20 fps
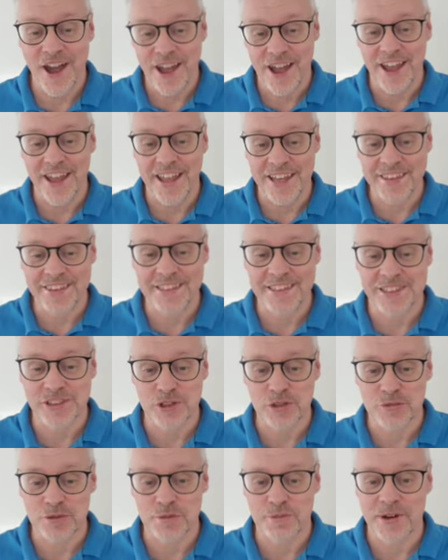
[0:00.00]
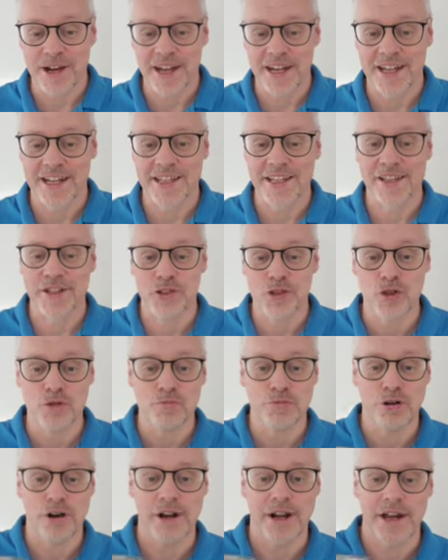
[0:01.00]
in the supermarket two
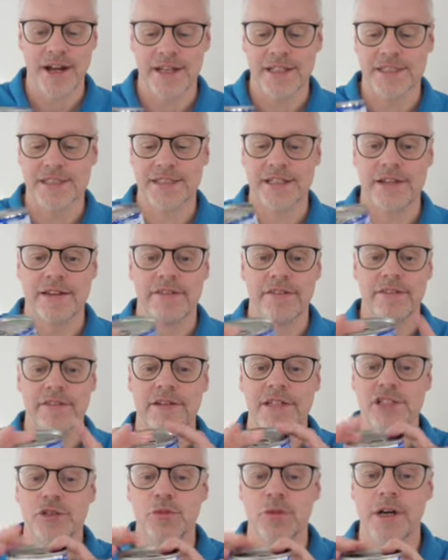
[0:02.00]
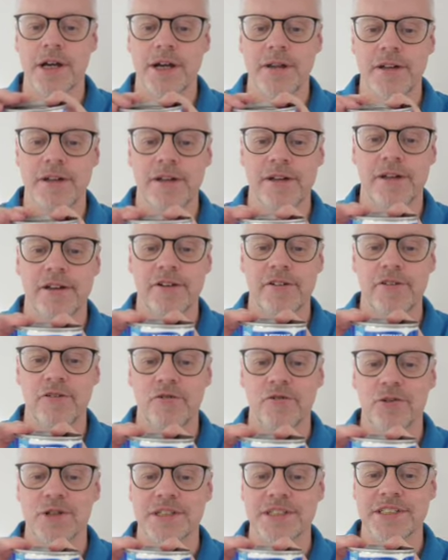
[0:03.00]
products. This one,
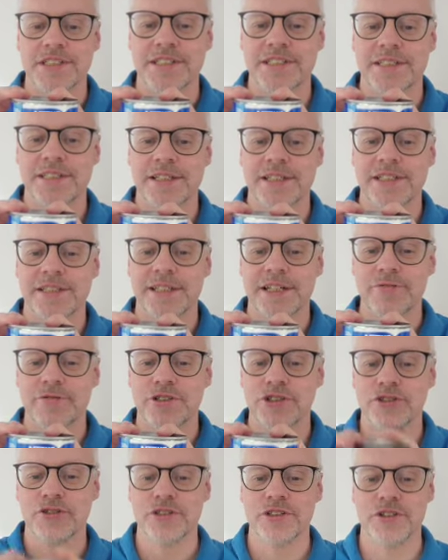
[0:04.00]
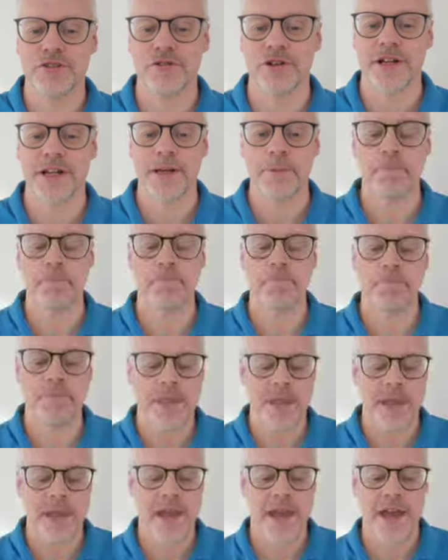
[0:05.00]
which is Nestle Reduced Cream,
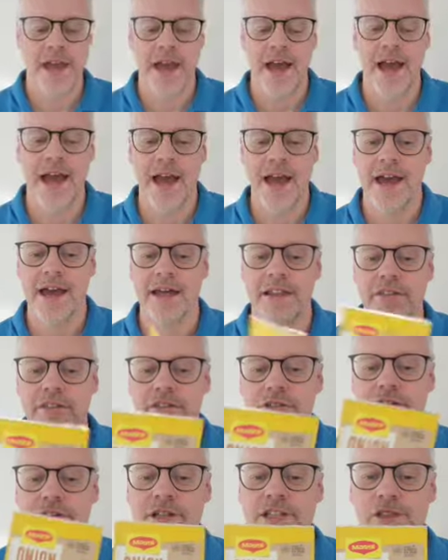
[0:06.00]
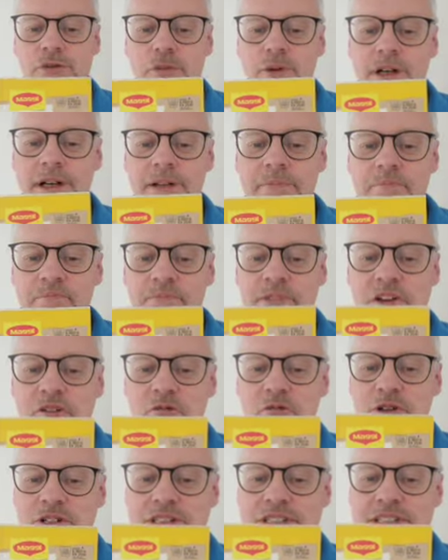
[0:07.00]
and this one,
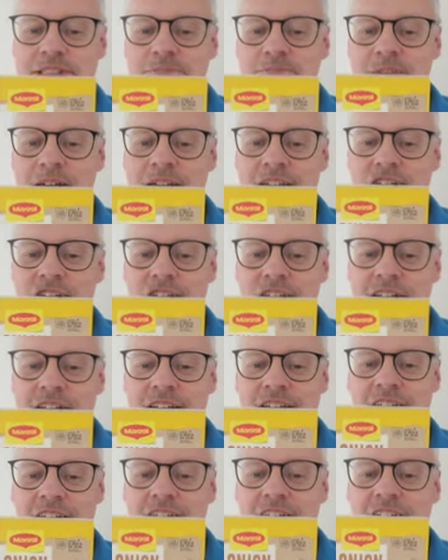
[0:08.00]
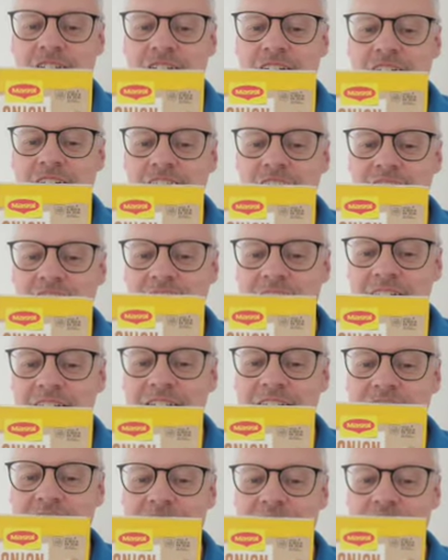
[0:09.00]
which is Maggi
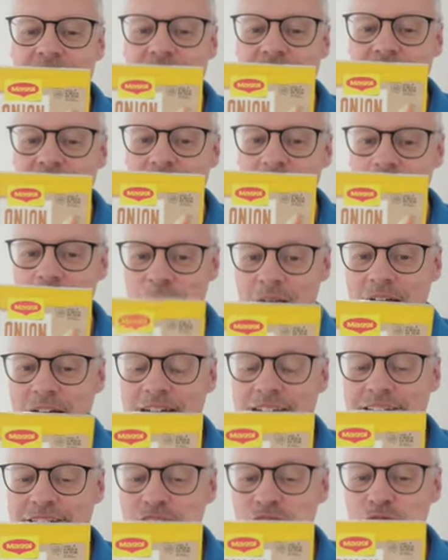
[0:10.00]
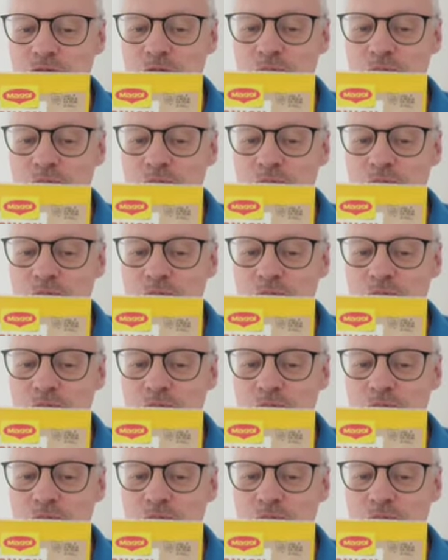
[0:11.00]
Onion Powdered Soup